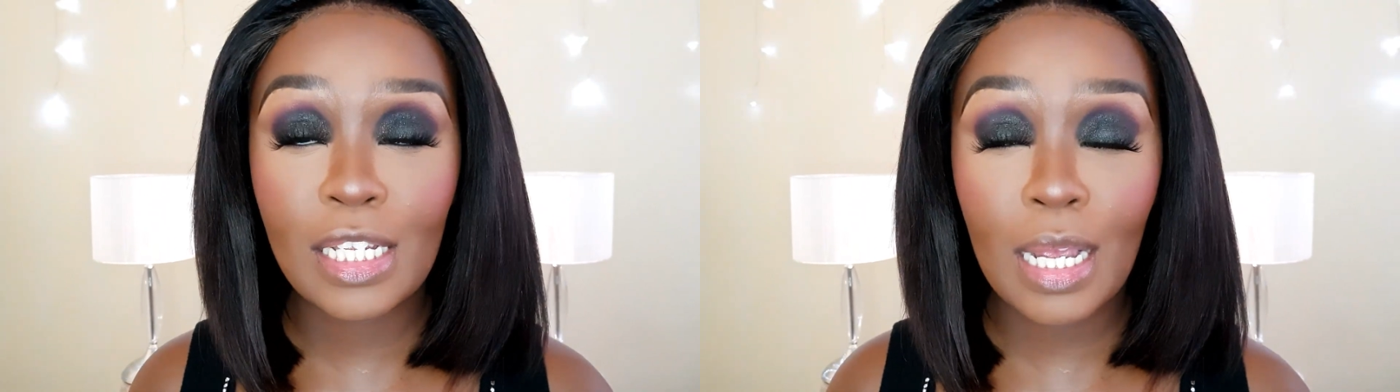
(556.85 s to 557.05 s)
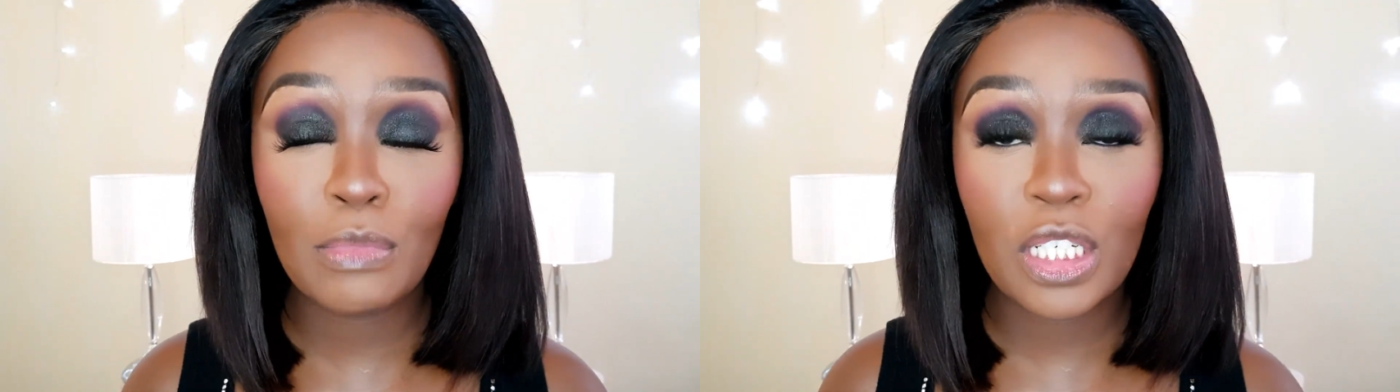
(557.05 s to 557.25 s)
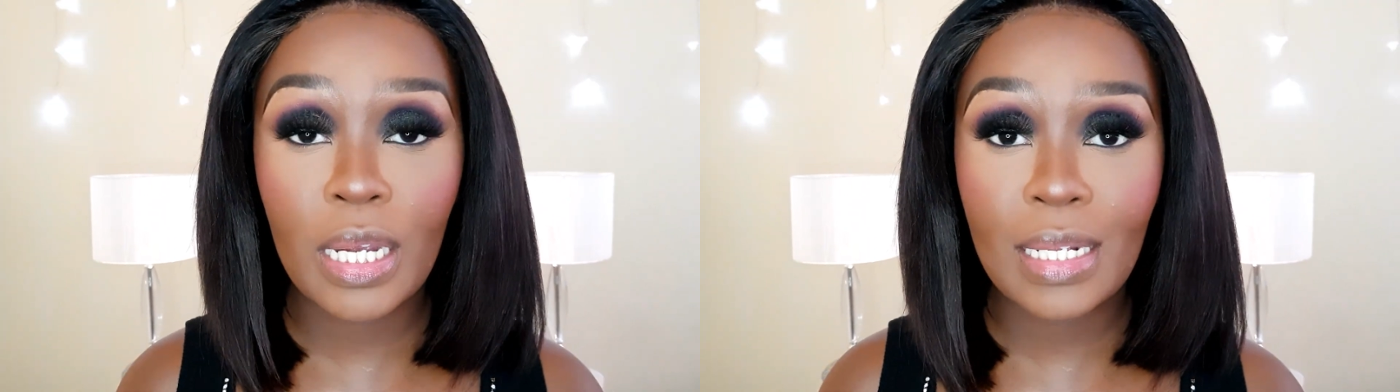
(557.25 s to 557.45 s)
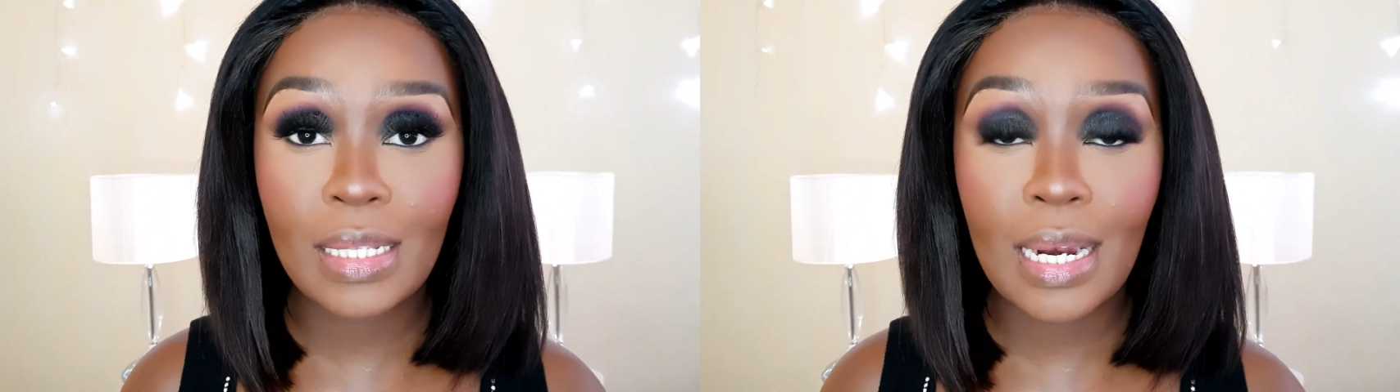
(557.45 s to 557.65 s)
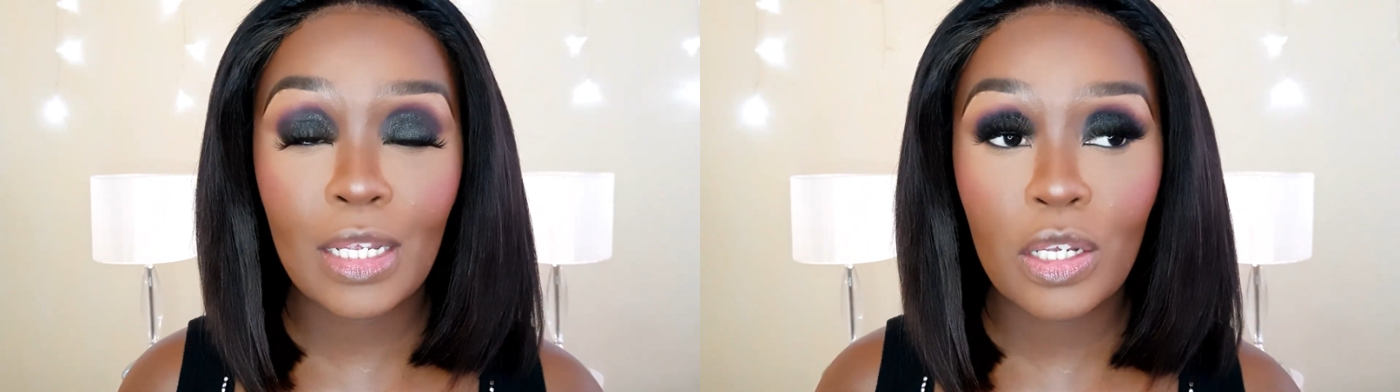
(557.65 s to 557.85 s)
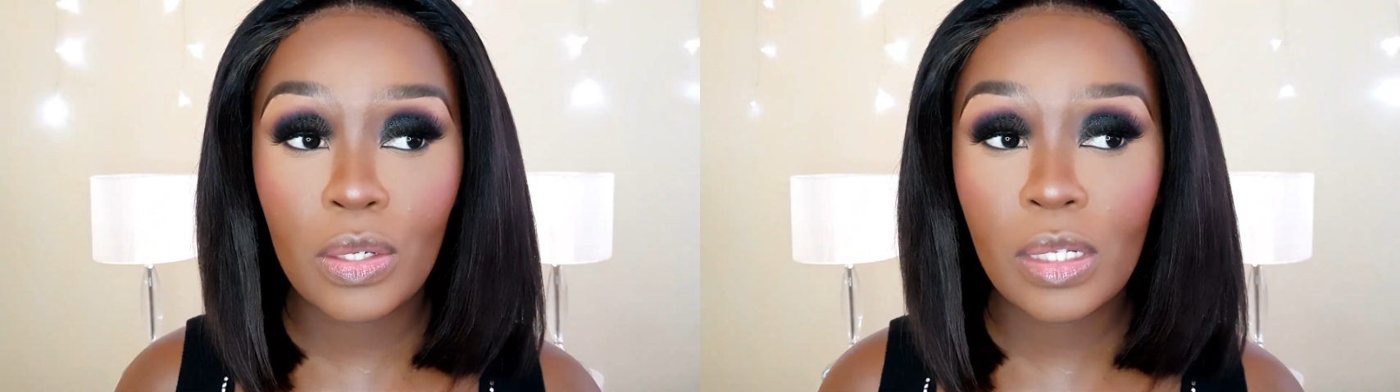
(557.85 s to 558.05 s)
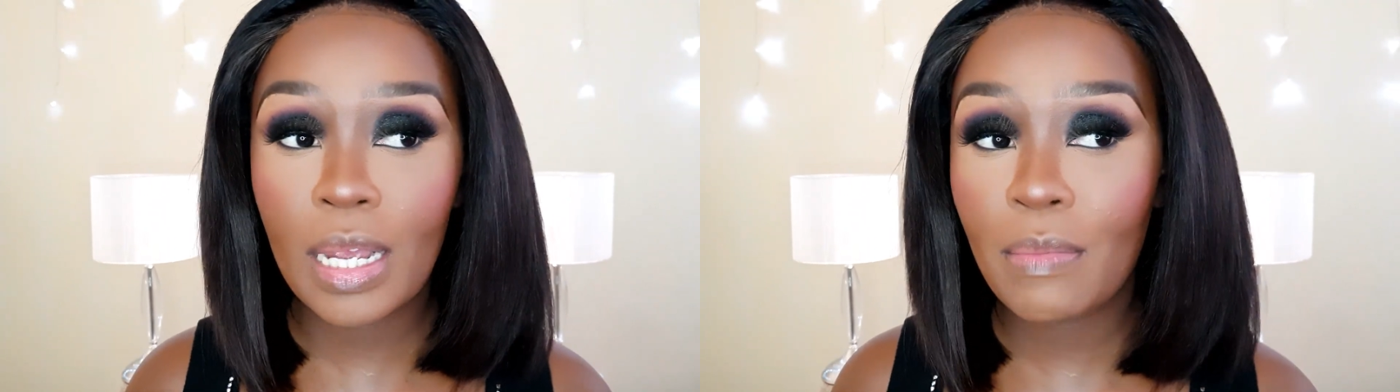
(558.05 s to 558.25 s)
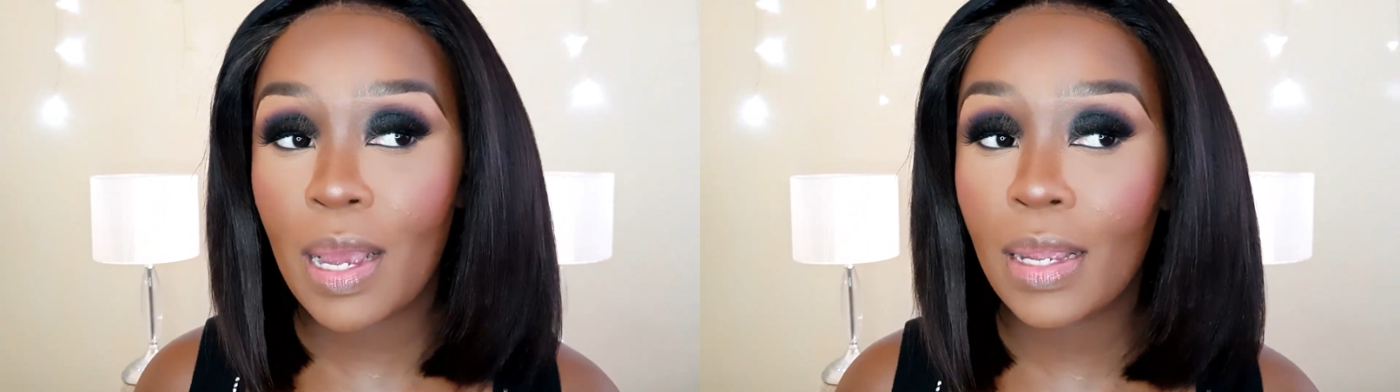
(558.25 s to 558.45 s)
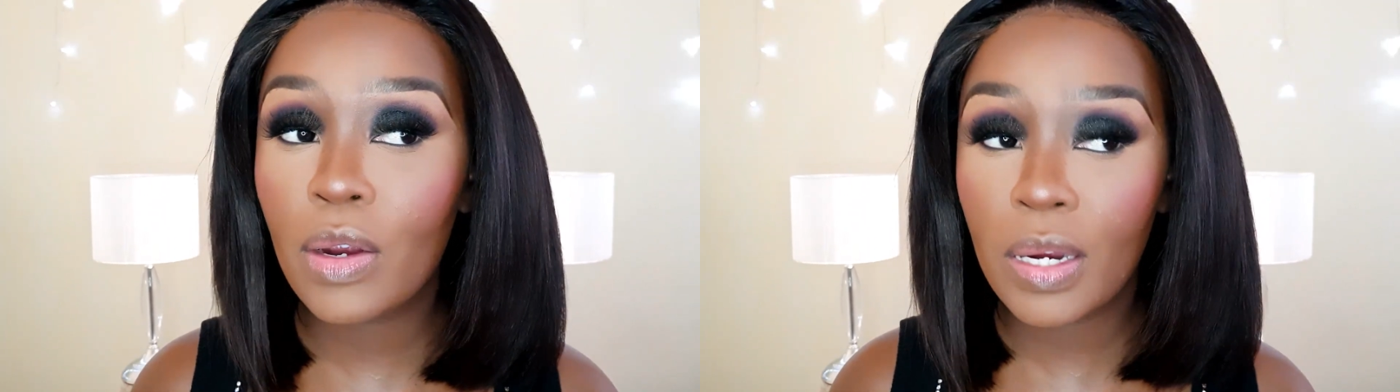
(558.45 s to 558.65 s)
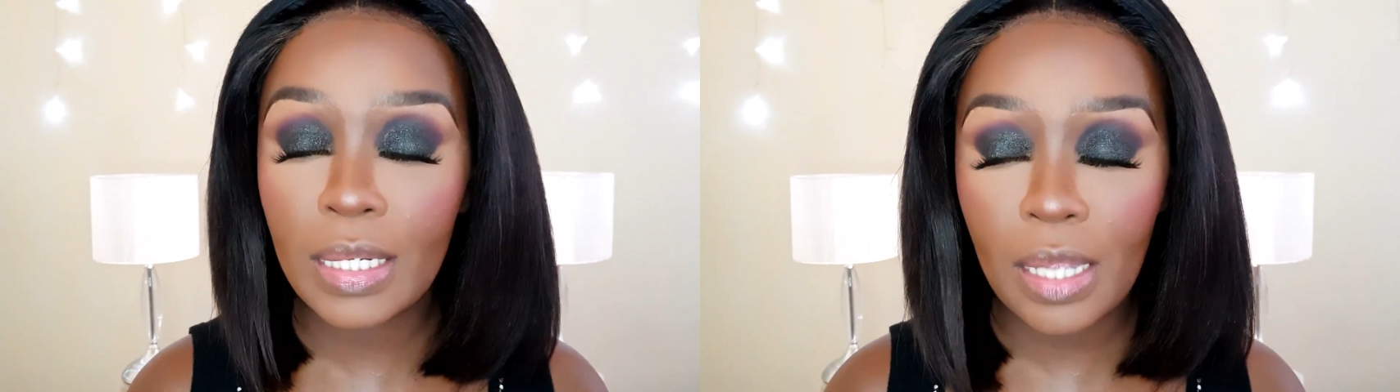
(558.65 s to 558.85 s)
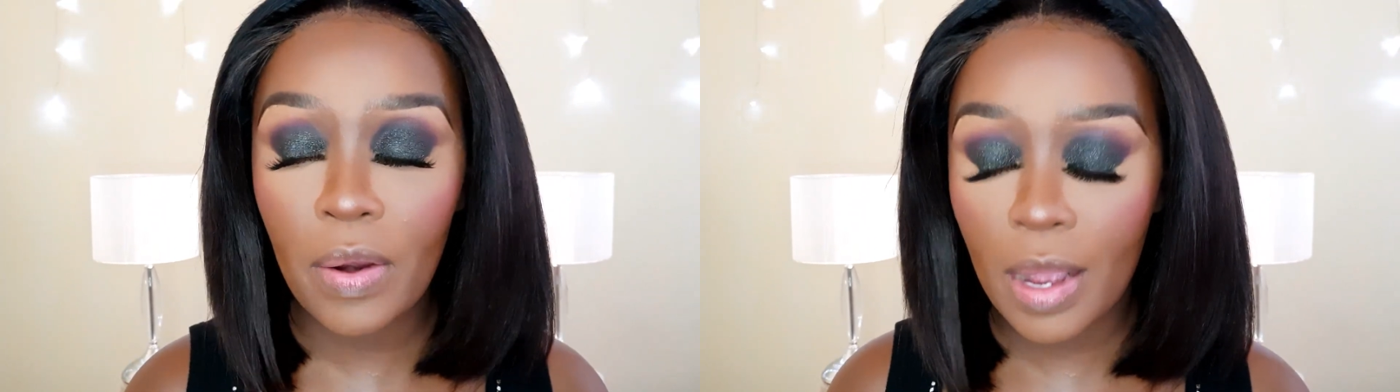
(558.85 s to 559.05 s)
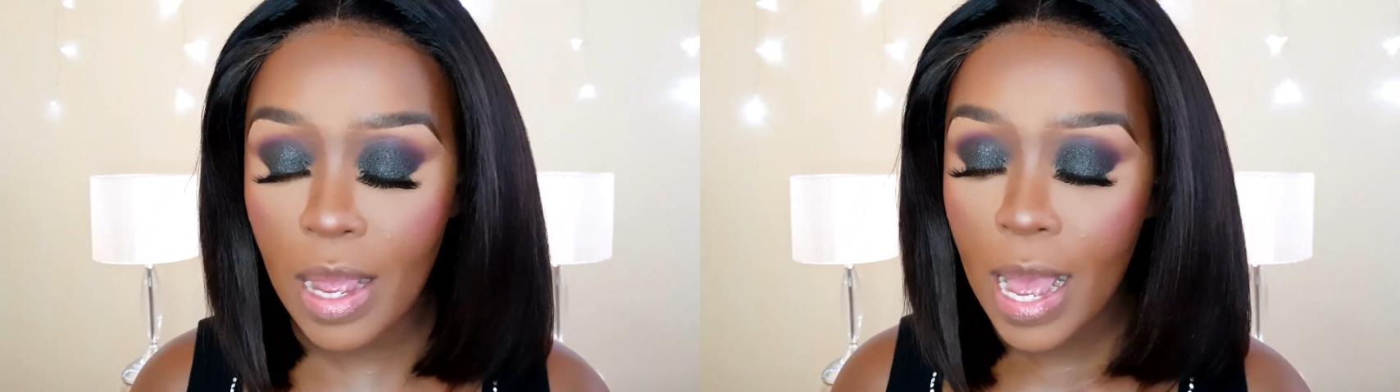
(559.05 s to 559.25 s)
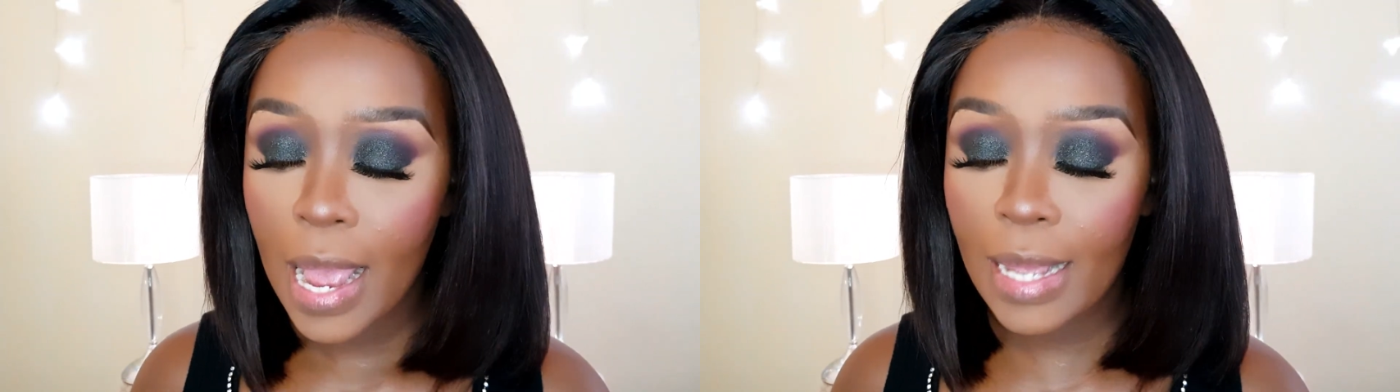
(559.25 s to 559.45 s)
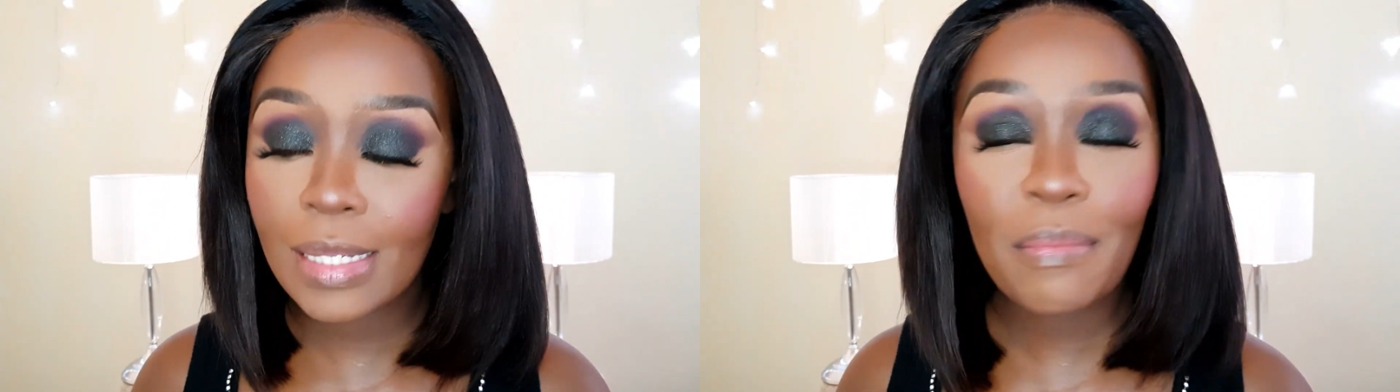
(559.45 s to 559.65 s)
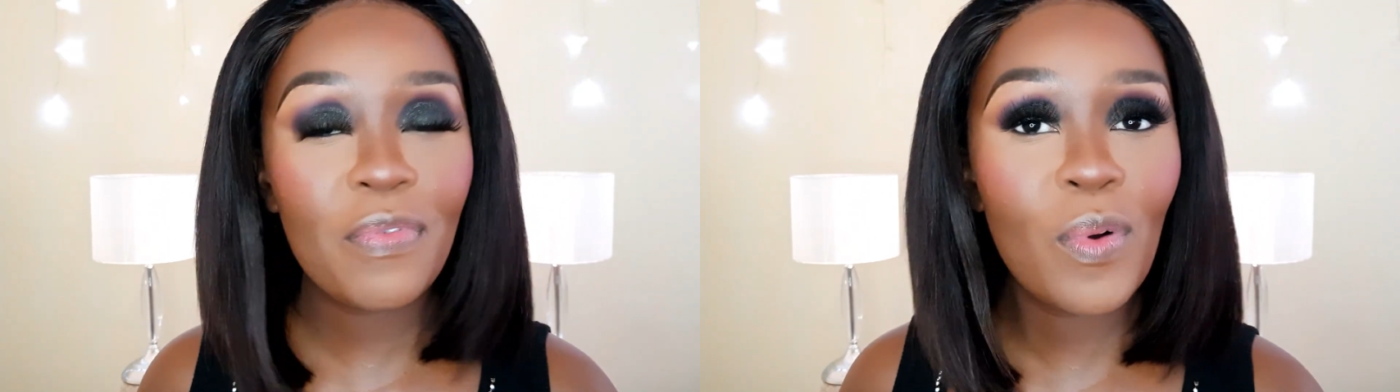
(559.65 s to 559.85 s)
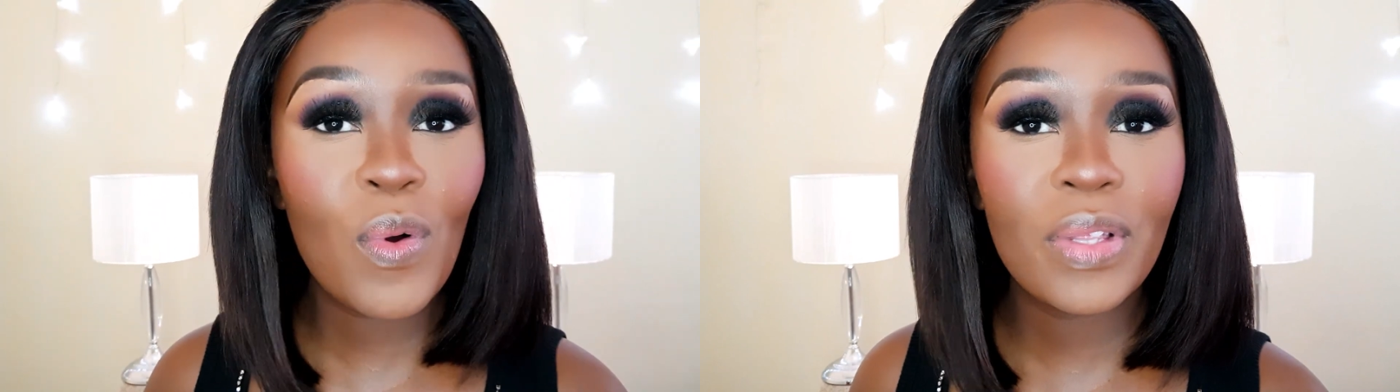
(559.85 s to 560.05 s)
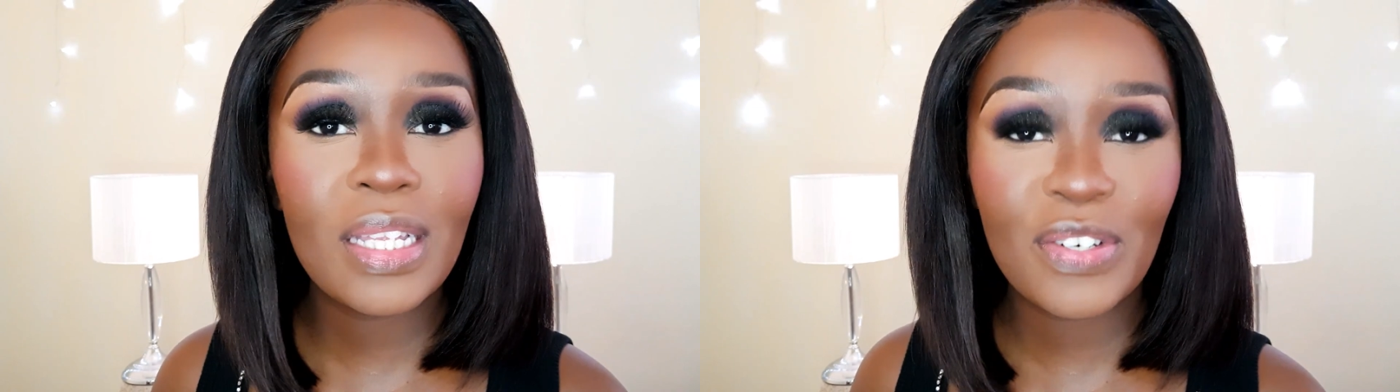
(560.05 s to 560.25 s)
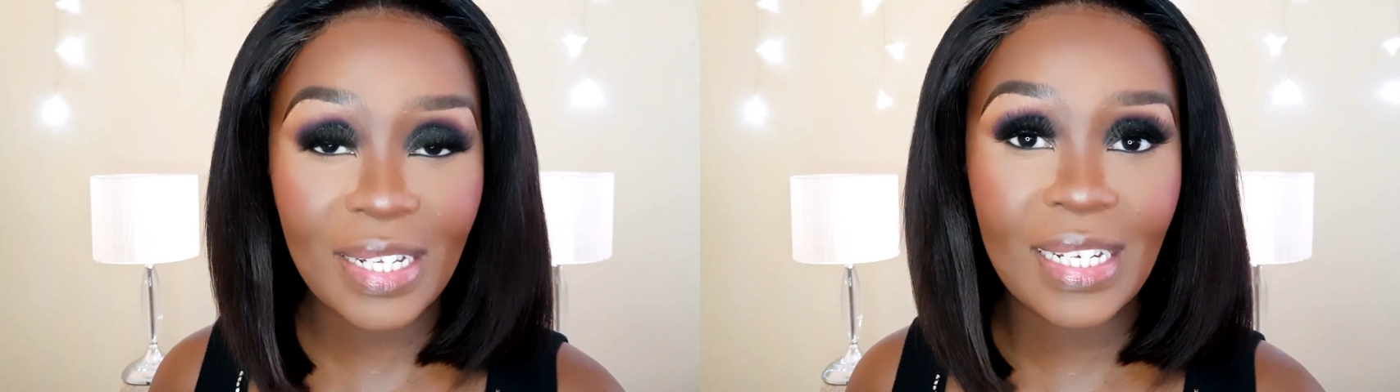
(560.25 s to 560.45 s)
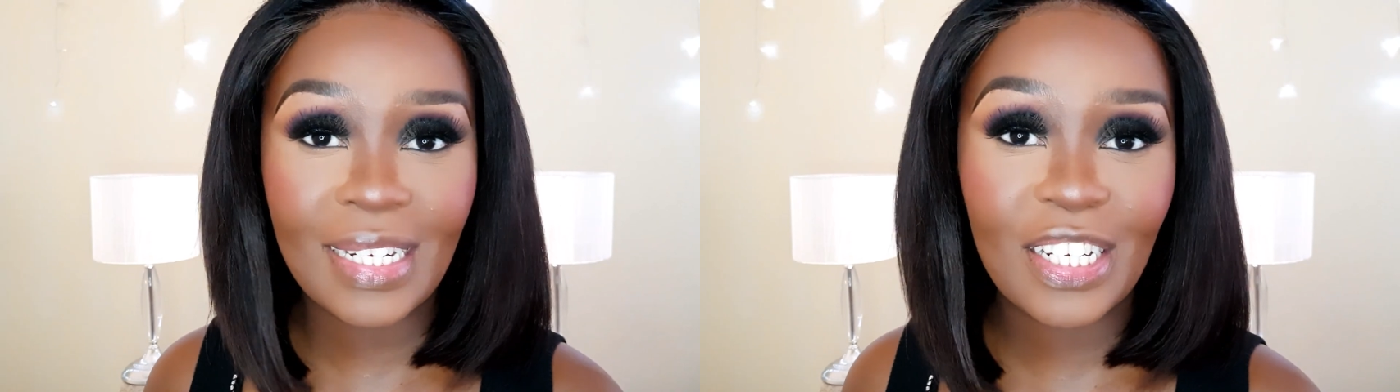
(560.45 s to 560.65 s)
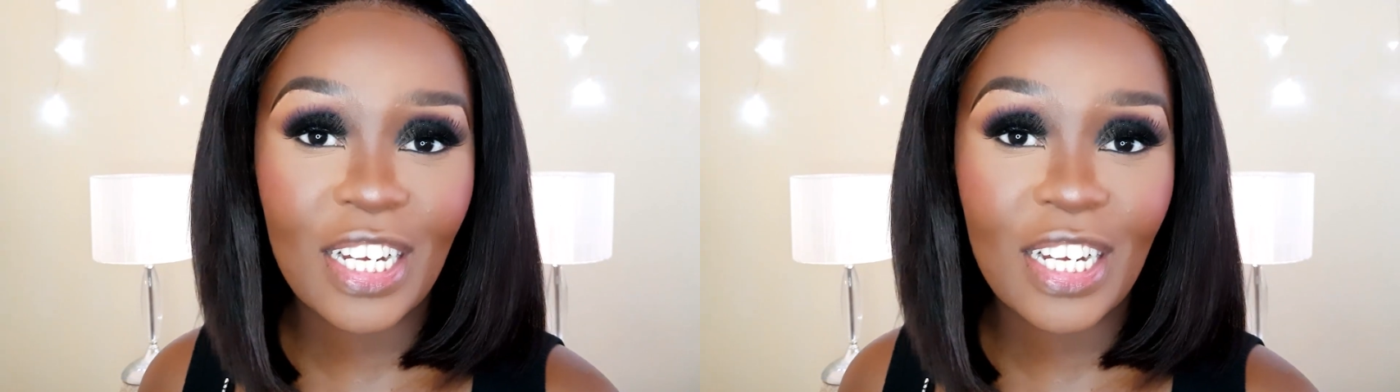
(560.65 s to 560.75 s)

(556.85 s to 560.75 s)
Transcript: same shades that I used in my crease area, except for the transition